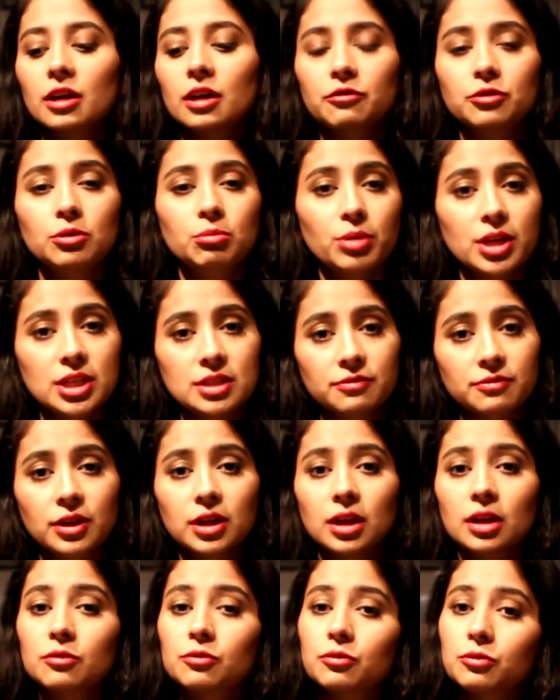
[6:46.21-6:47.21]
If you
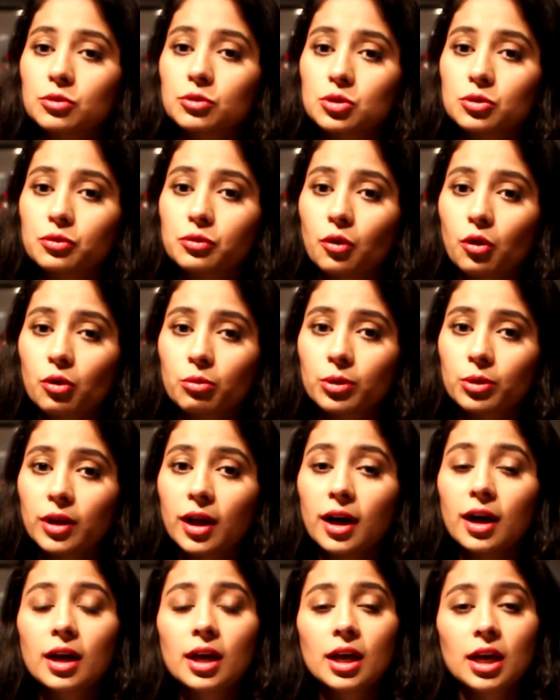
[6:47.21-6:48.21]
breastfeed and do
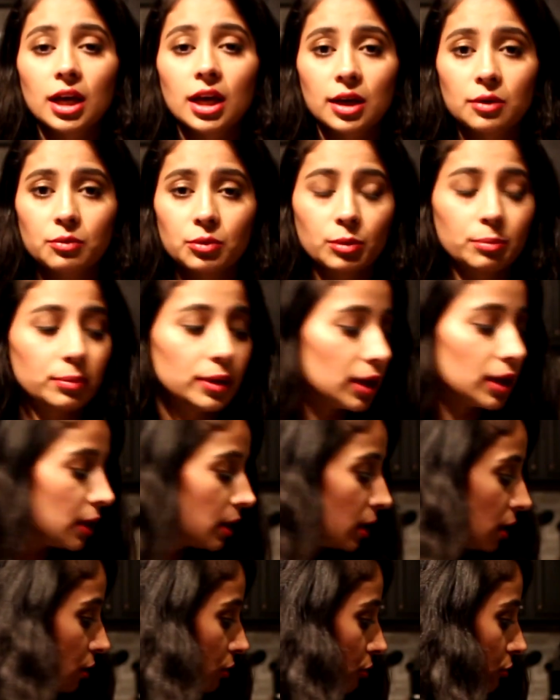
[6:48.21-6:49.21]
formula, it will
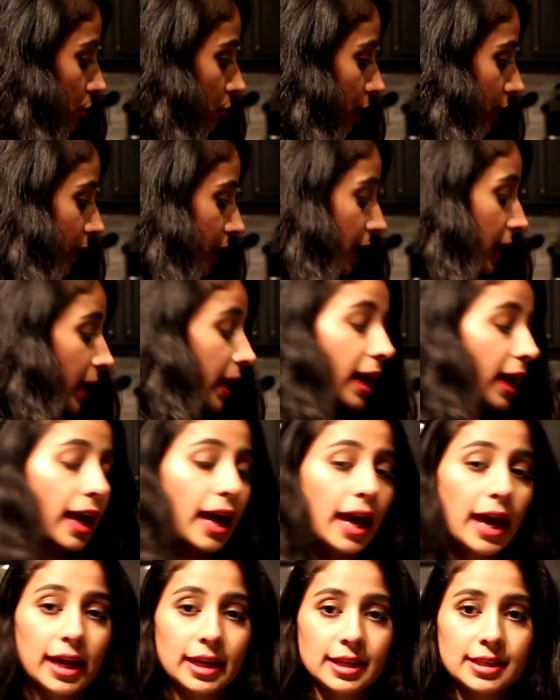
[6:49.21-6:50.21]
be really
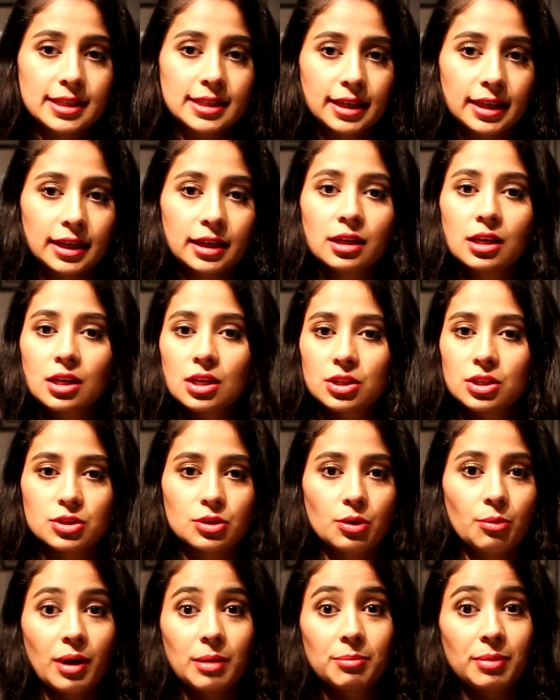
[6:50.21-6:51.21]
handy.
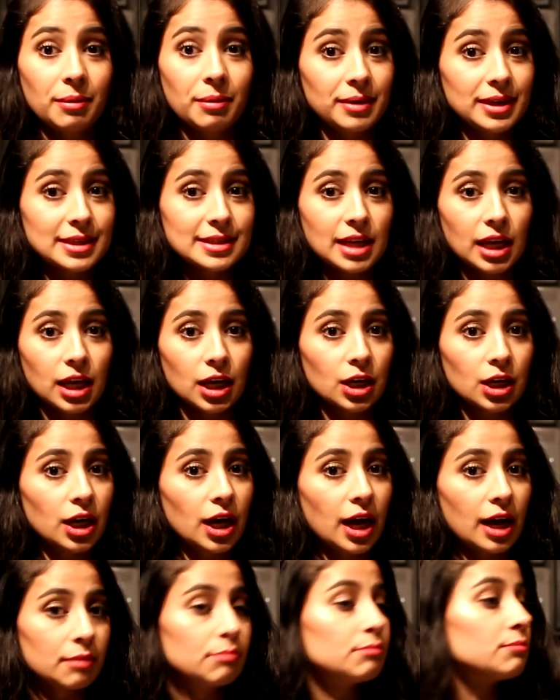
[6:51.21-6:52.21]
So my baby is here,
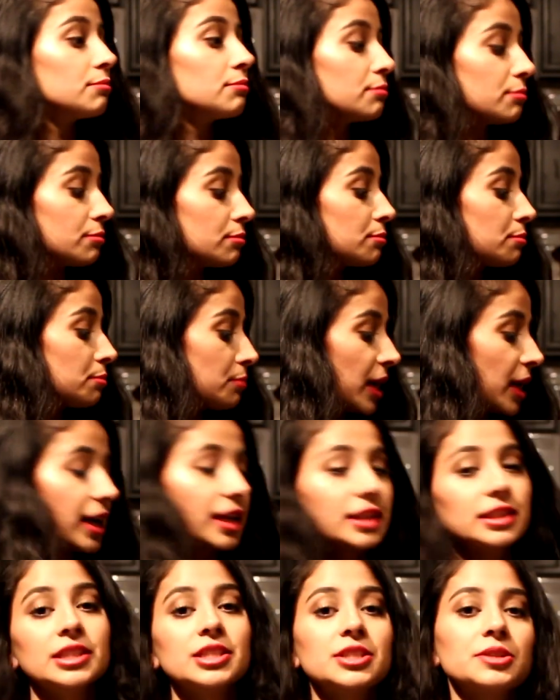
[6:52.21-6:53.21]
I'm
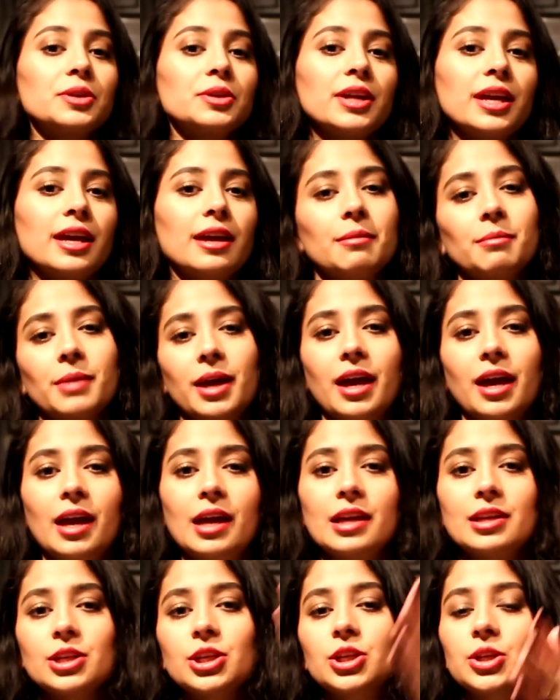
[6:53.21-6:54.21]
paying attention on him
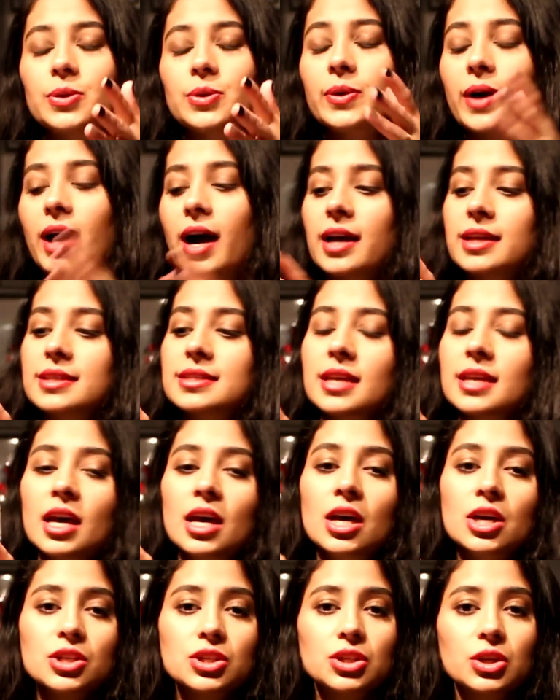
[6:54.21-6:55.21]
and you guys.
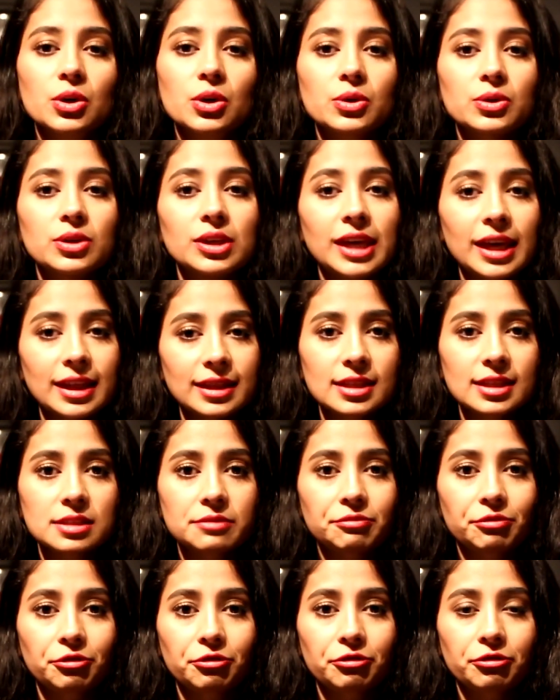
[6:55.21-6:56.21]
So you get
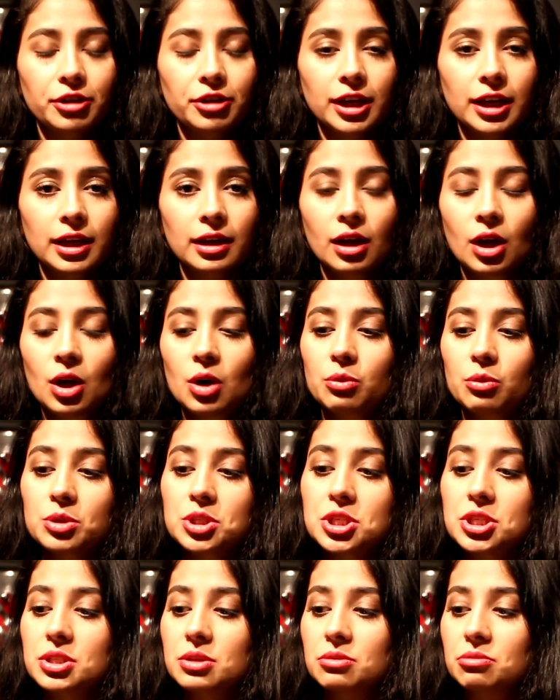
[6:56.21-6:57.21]
this for free,
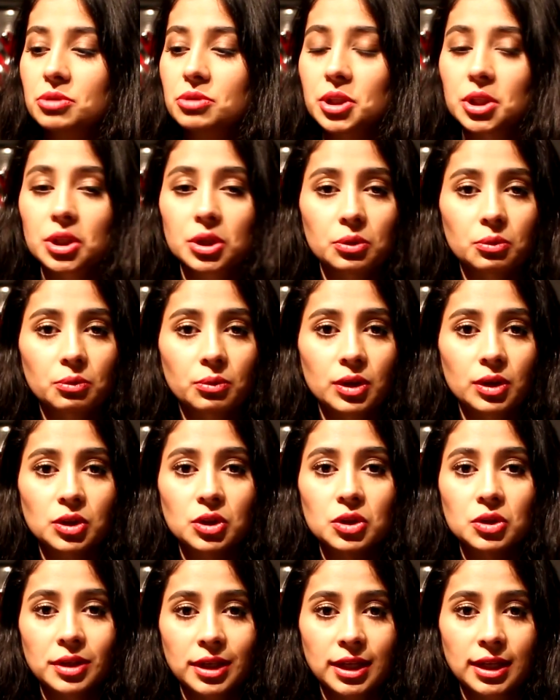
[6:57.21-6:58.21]
which is a really good
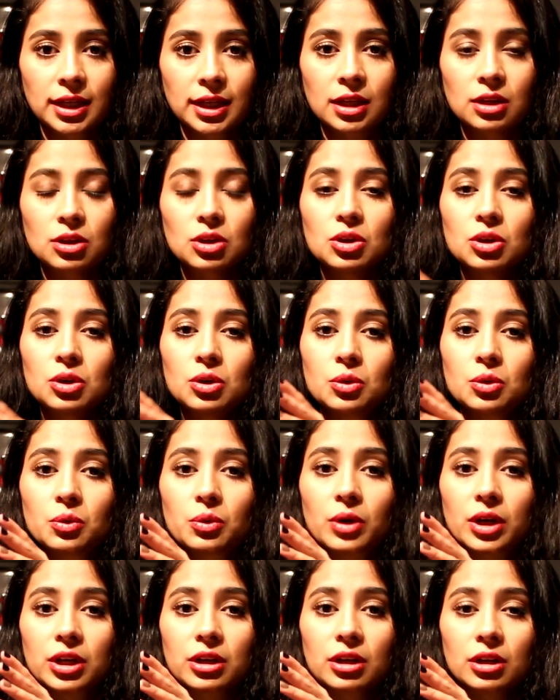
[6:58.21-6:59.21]
one. You need it,
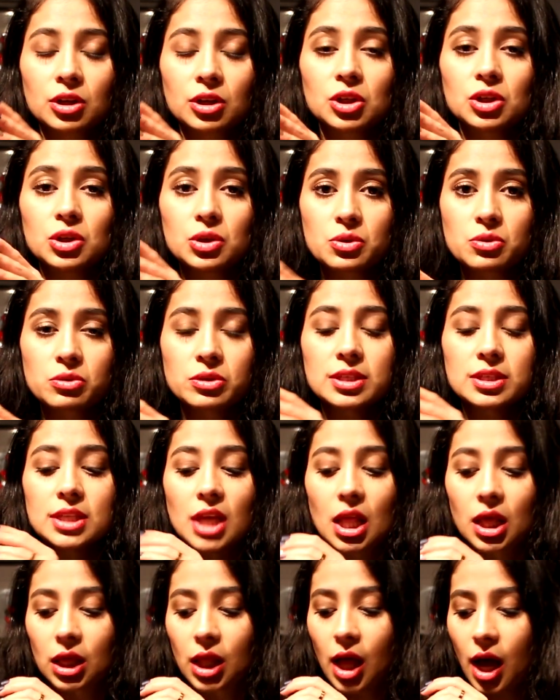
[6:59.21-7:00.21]
you are gonna use this
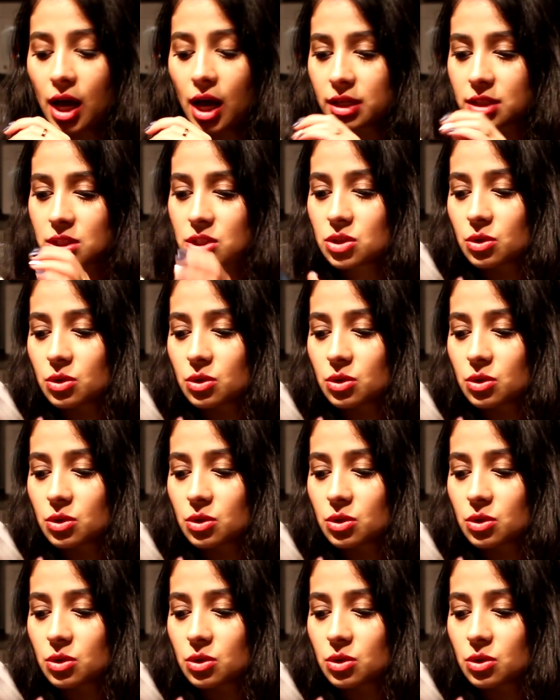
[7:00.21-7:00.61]
a lot.